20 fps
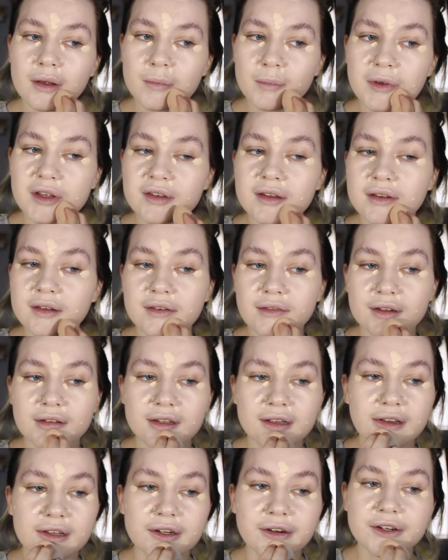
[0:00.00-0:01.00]
My skin's not as
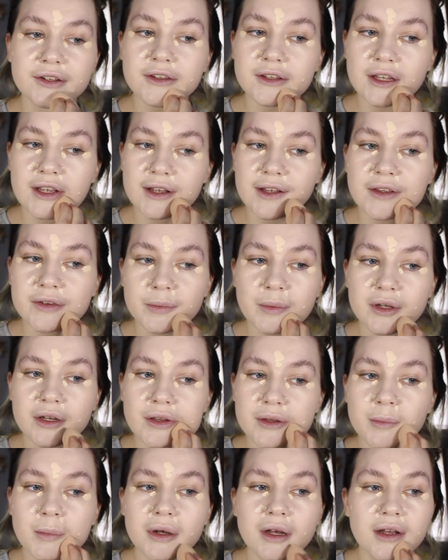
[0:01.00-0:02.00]
clear as it has been
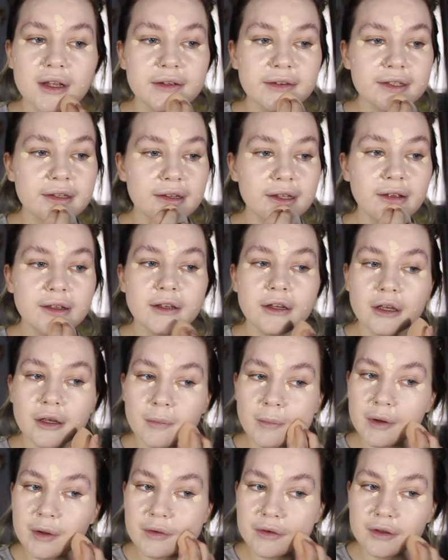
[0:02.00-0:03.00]
in the past,
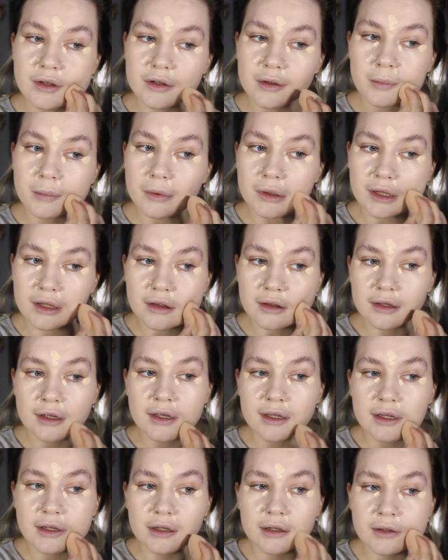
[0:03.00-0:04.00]
but I'm just going to blend
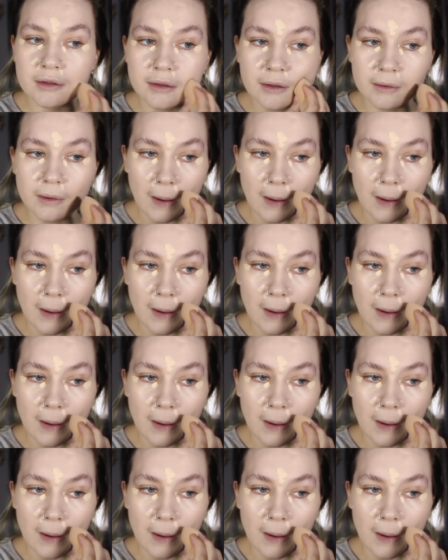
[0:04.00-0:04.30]
that in.